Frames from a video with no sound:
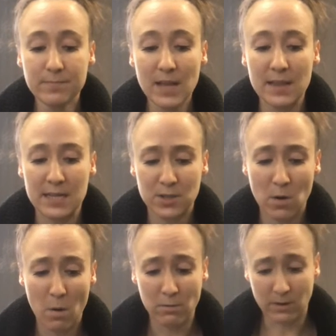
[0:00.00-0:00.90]
Let's go
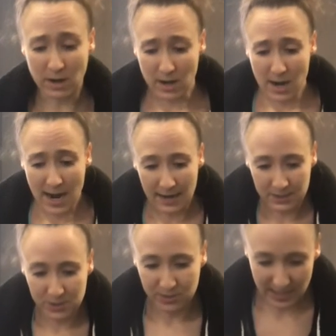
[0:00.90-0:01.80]
over how
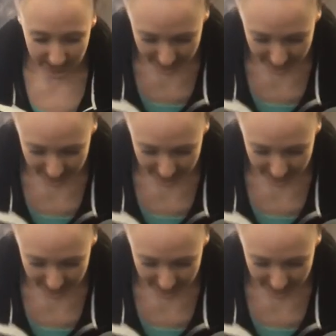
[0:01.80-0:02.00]
to do that